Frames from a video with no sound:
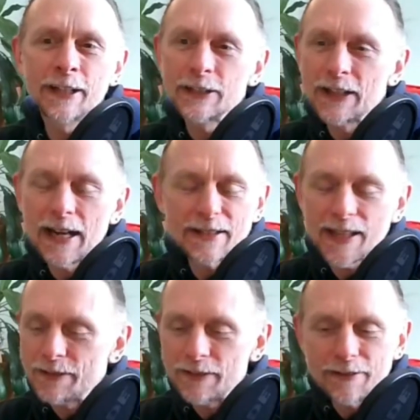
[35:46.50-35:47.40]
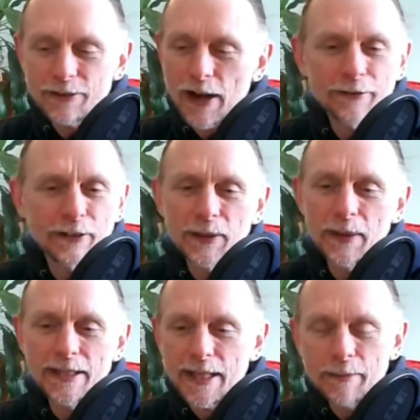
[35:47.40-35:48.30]
or outside Rough Draft on a
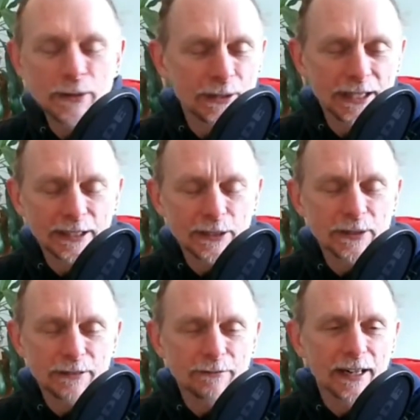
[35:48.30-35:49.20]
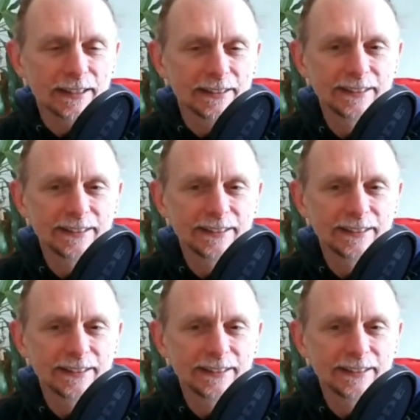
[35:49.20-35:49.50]
Wednesday morning doing the run.